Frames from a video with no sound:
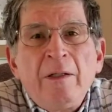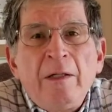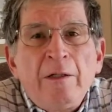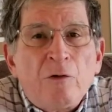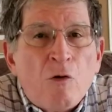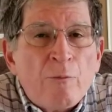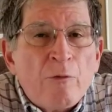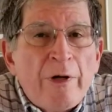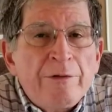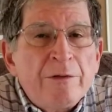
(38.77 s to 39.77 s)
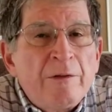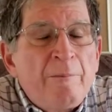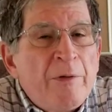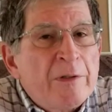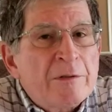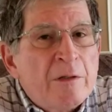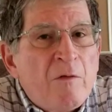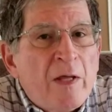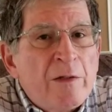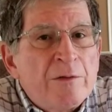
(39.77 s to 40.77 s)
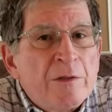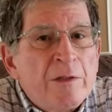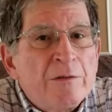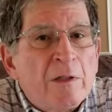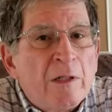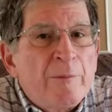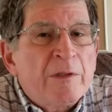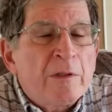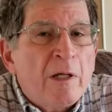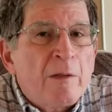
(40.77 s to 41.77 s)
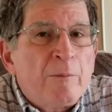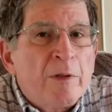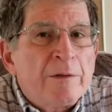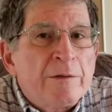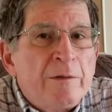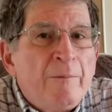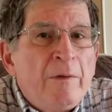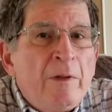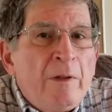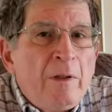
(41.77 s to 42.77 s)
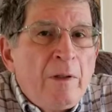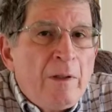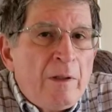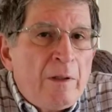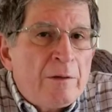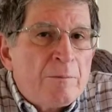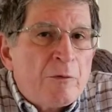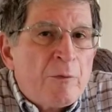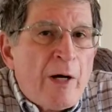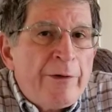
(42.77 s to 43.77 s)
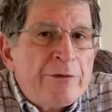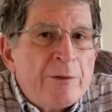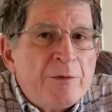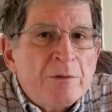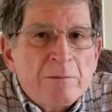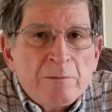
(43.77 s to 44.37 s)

In a corporation, the biggest advantage is the limited liability. In partnerships,